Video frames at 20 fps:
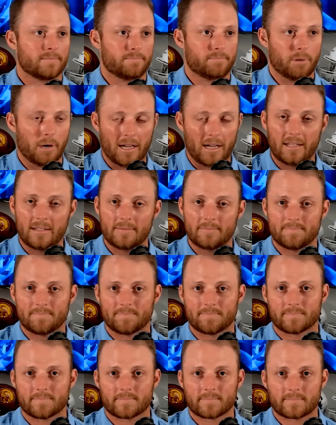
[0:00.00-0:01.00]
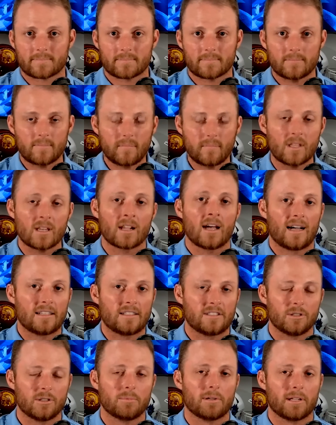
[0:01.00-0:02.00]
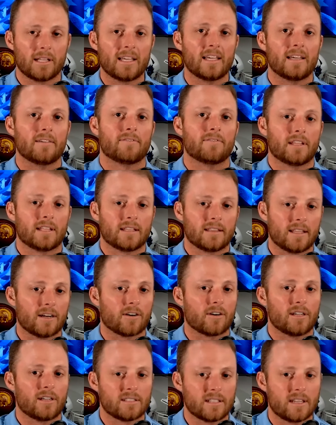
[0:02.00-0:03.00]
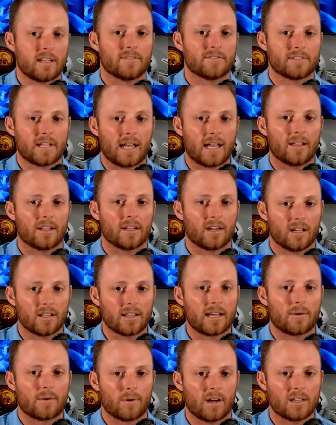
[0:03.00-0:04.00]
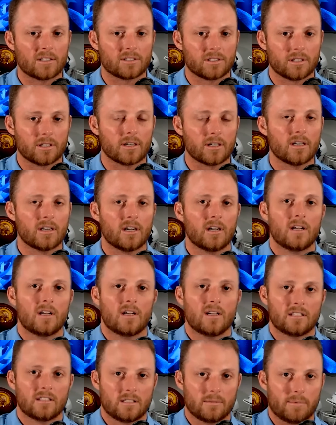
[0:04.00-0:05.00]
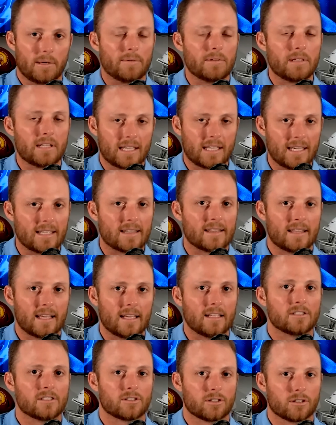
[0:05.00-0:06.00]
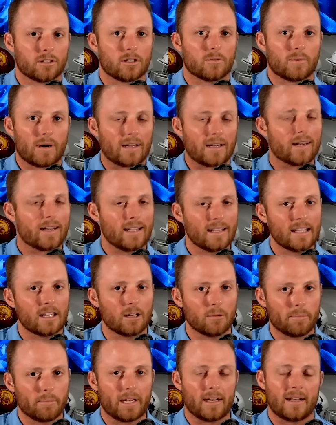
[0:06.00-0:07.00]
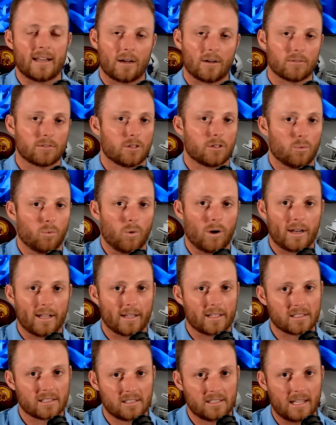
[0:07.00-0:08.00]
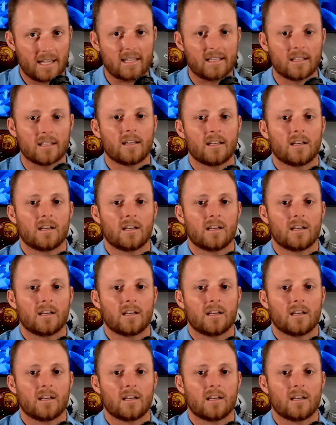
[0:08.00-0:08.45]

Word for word: But I do believe that there is enough talent on that roster to be able to get things turned around a little bit. Now, to what extent,